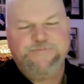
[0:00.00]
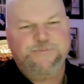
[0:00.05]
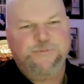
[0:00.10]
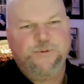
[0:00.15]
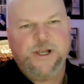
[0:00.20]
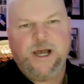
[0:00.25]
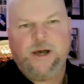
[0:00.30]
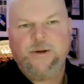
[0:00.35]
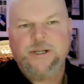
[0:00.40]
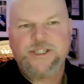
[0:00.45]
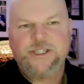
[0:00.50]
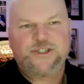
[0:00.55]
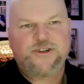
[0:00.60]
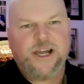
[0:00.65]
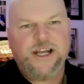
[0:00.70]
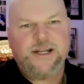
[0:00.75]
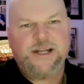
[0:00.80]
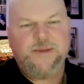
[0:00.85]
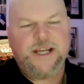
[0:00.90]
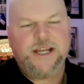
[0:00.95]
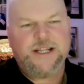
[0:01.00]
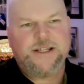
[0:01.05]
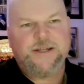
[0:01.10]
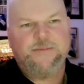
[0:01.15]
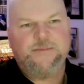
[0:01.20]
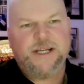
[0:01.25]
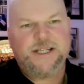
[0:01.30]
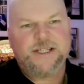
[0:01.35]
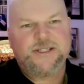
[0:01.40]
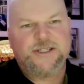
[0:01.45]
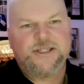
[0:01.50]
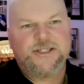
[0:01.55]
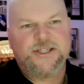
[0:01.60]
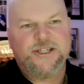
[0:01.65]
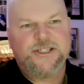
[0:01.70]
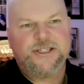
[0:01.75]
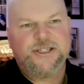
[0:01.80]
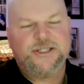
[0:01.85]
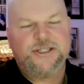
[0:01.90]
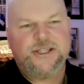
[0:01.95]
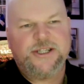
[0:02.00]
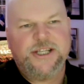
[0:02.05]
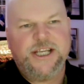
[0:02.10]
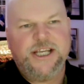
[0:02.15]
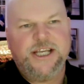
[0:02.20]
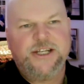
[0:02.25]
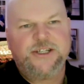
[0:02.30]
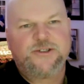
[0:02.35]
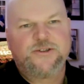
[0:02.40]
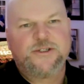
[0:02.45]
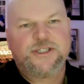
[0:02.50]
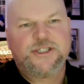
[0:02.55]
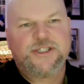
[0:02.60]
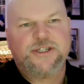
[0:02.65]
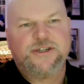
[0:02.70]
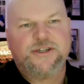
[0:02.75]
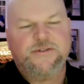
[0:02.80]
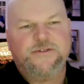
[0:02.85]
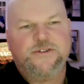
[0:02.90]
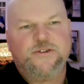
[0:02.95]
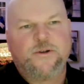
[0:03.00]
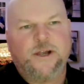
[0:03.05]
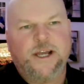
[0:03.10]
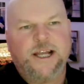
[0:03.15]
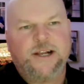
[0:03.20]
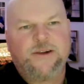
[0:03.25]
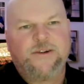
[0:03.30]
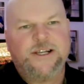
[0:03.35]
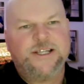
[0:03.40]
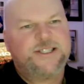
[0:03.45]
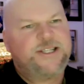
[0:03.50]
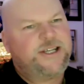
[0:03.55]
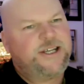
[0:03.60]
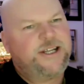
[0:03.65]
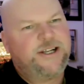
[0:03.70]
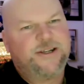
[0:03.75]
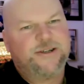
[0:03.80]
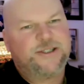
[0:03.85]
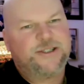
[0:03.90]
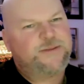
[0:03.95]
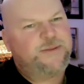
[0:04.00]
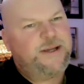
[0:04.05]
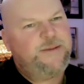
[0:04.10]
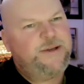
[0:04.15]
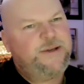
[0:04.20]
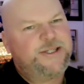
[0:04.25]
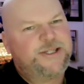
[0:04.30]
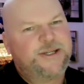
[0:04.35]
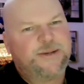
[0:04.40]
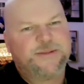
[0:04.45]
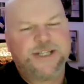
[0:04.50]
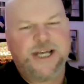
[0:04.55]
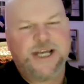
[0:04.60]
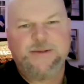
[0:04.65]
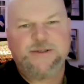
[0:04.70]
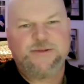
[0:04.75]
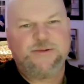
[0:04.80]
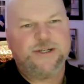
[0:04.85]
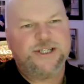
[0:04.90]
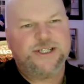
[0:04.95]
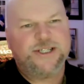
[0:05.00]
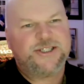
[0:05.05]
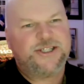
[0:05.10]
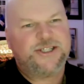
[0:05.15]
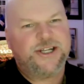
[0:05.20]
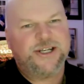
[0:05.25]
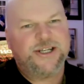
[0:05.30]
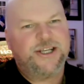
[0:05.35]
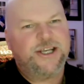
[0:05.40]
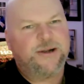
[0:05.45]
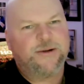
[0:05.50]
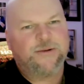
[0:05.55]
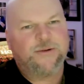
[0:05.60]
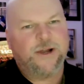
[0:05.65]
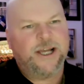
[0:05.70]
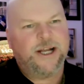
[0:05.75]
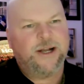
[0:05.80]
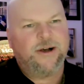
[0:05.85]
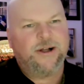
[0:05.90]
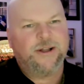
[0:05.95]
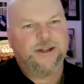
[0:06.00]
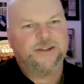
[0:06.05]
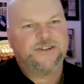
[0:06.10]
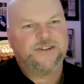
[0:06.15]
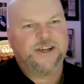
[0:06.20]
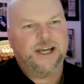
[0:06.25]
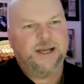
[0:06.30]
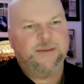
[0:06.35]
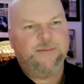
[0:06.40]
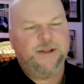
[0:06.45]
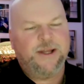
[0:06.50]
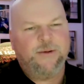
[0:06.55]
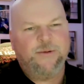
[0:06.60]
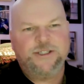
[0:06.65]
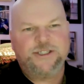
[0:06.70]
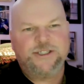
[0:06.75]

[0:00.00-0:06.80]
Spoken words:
we always tried to make the best decisions in the interest of drag racing. He goes, maybe sometimes we just didn't get it right all the time, that we